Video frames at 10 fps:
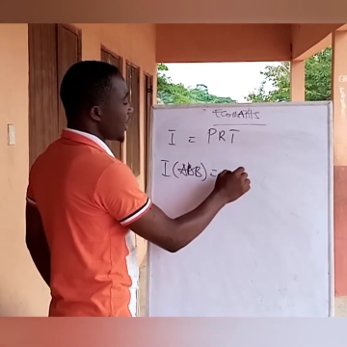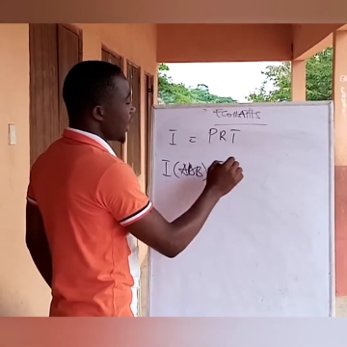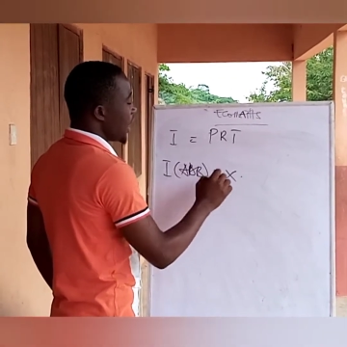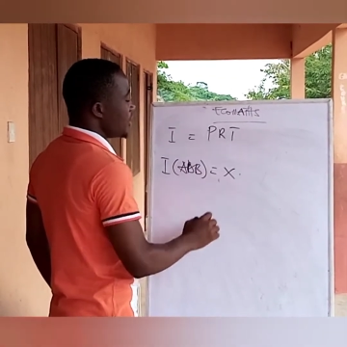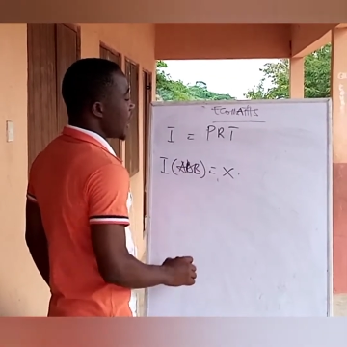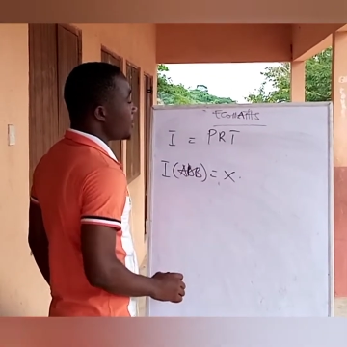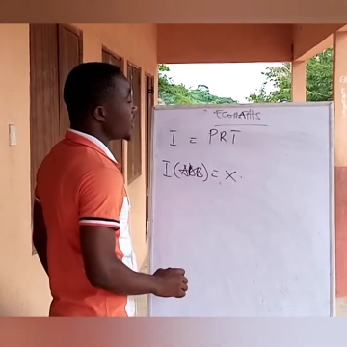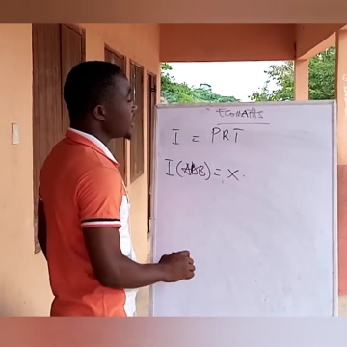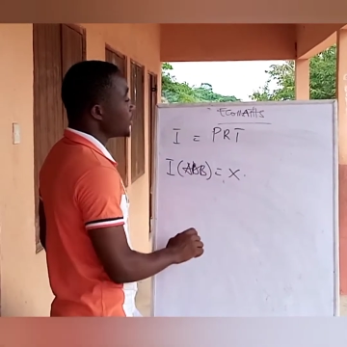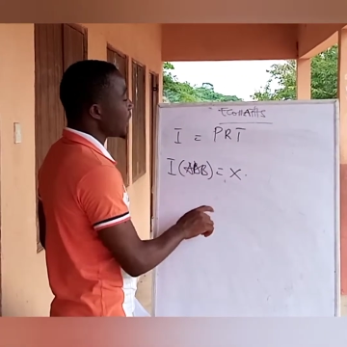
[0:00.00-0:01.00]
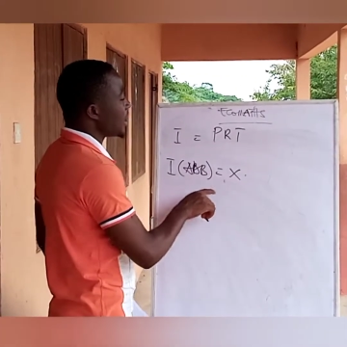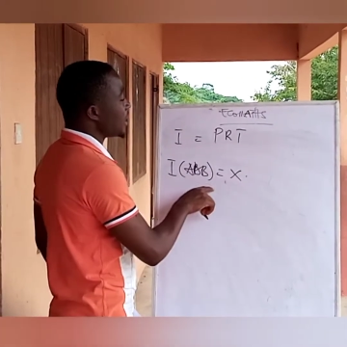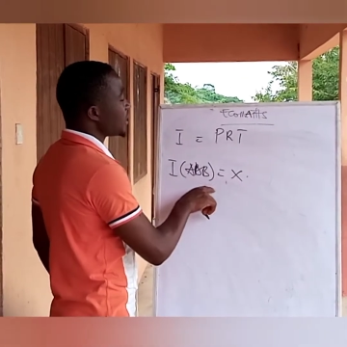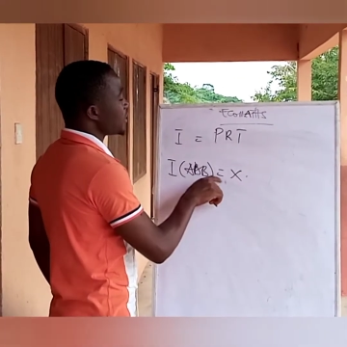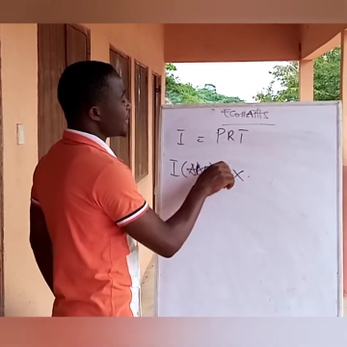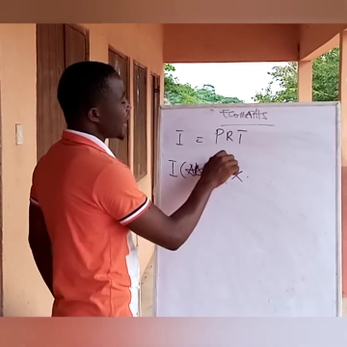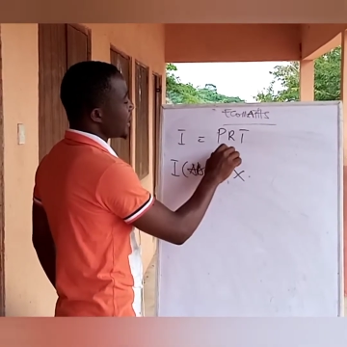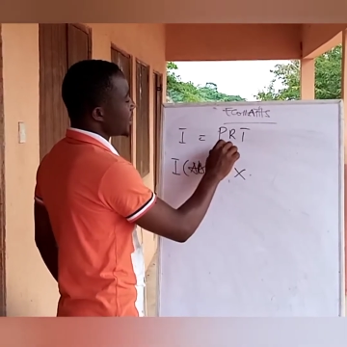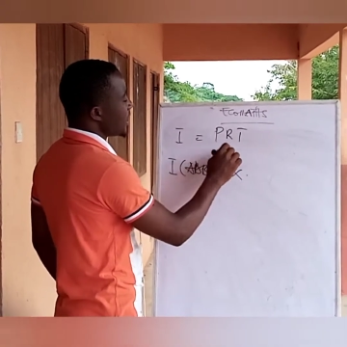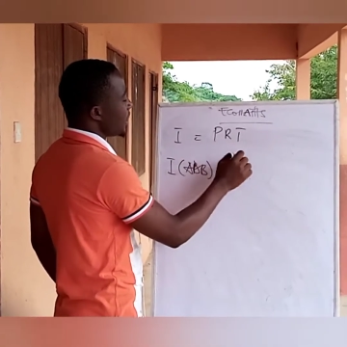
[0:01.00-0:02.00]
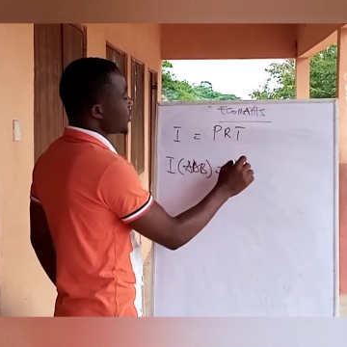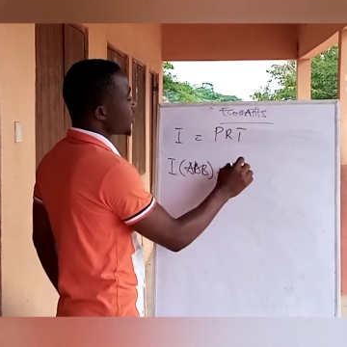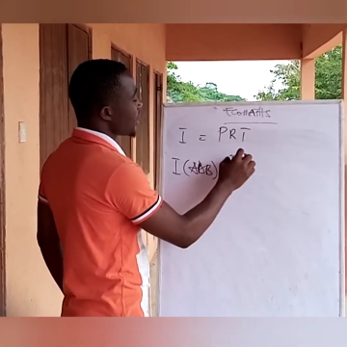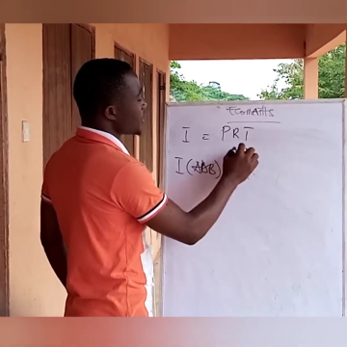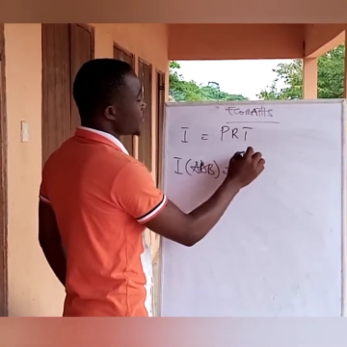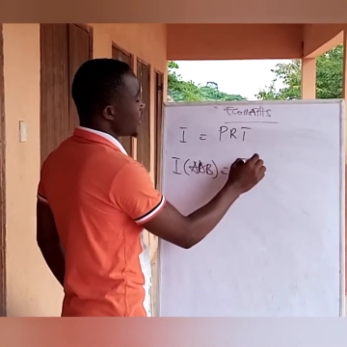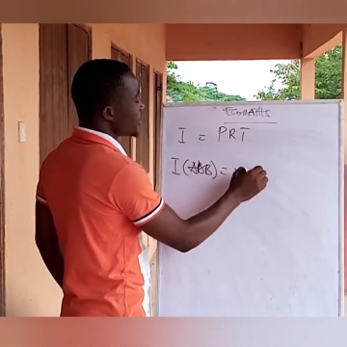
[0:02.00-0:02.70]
and you are multiplying it by the interest rate,